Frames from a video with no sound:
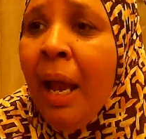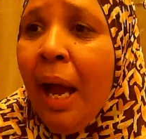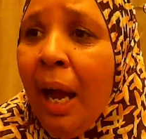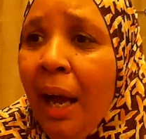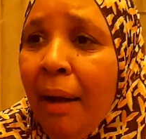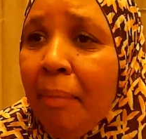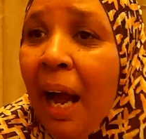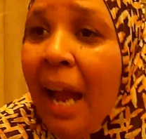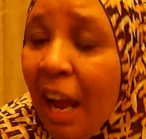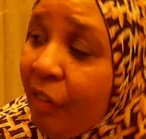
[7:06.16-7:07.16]

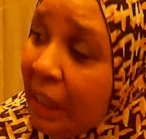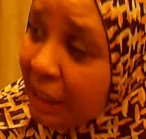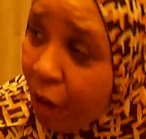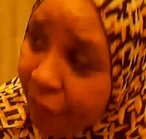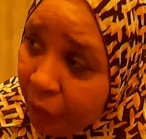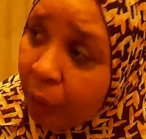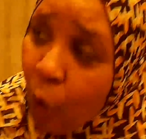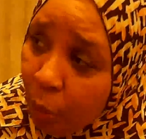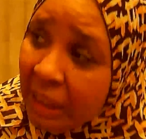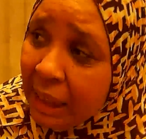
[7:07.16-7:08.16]
I have a funeral
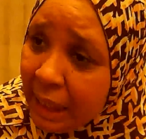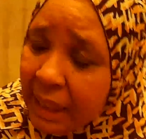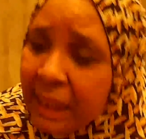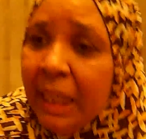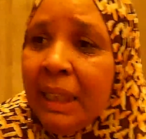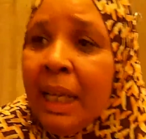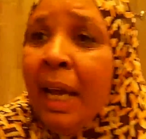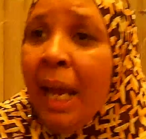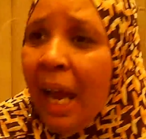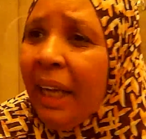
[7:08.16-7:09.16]
home assistant,
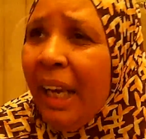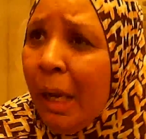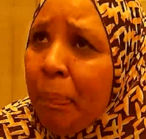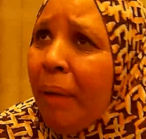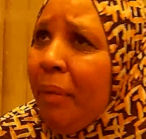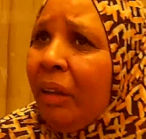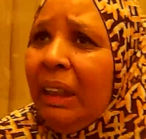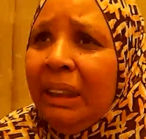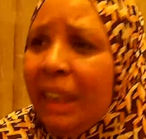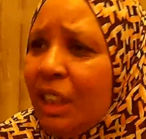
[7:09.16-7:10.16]
and he
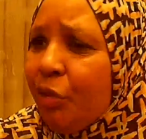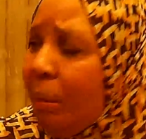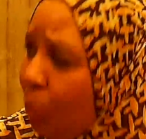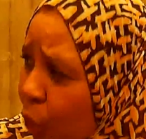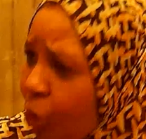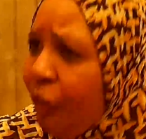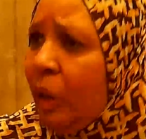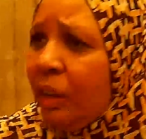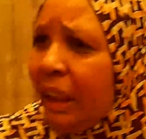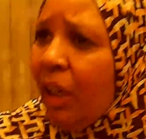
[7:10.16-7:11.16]
primarily does
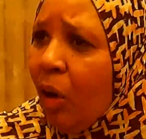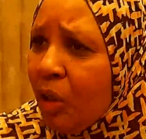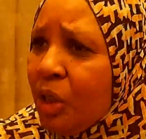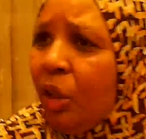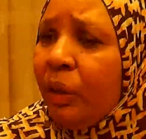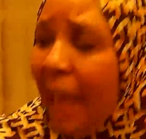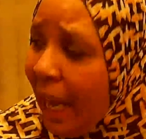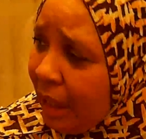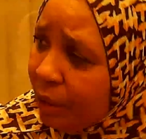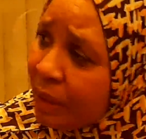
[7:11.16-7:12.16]
removals. He also
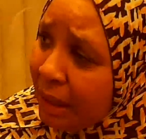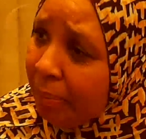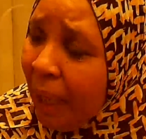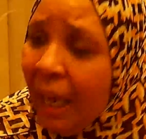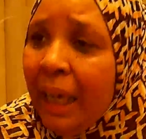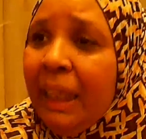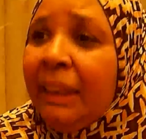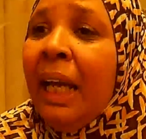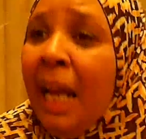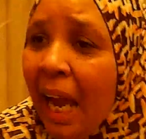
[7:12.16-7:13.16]
handles the bodies,
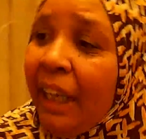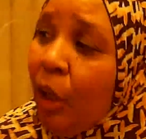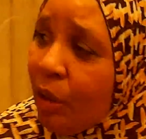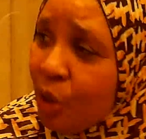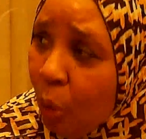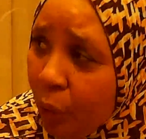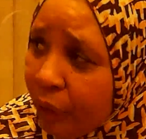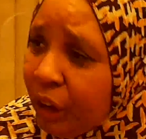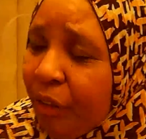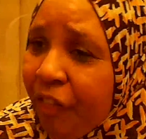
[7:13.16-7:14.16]
and he also
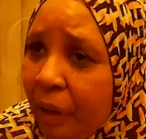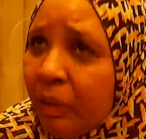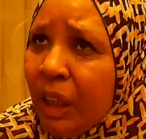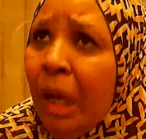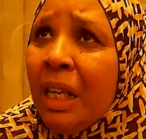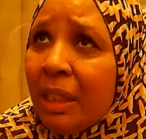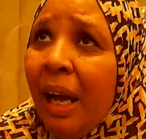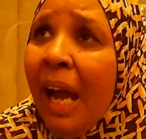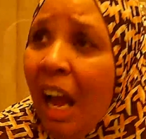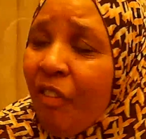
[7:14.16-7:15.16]
works the funerals. So I
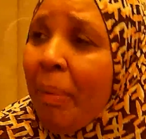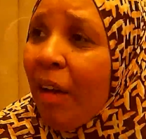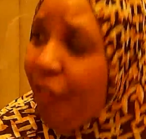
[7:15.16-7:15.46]
have about